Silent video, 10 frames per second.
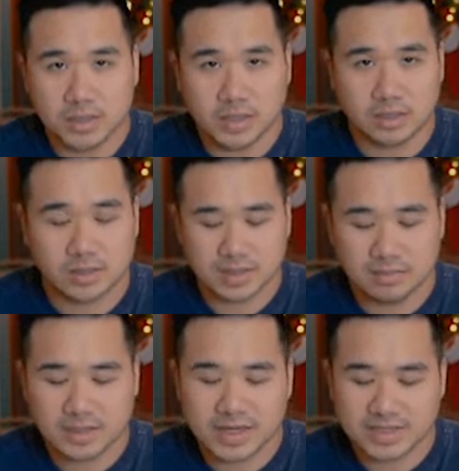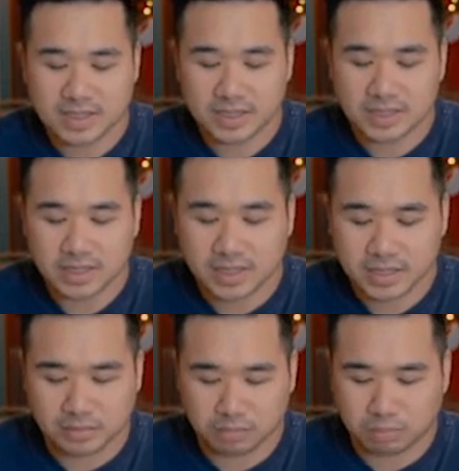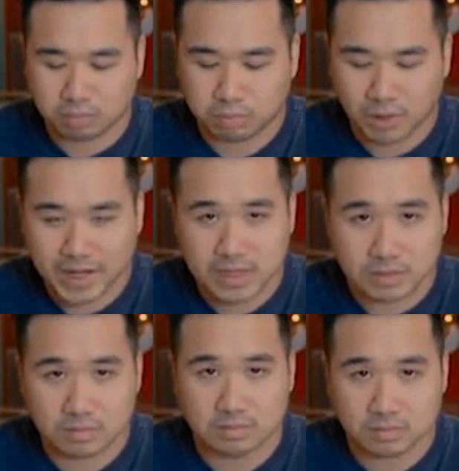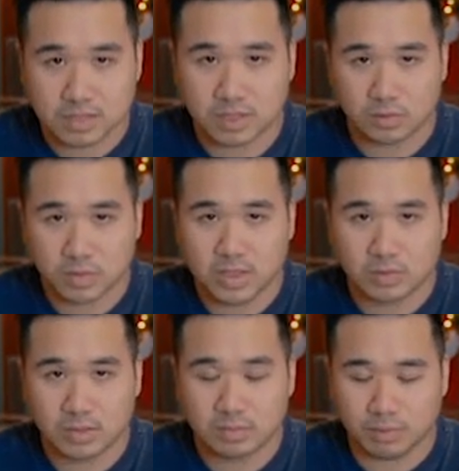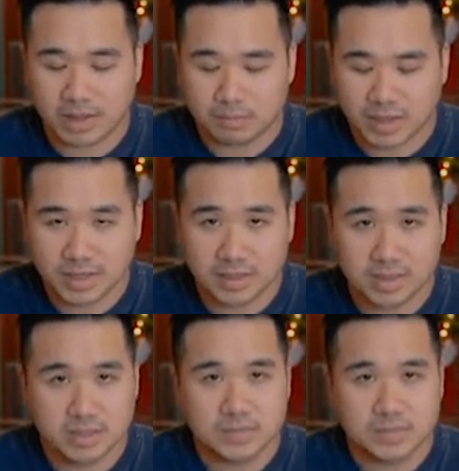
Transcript: You know, in some lights it does look like a bright, really, really bright pink.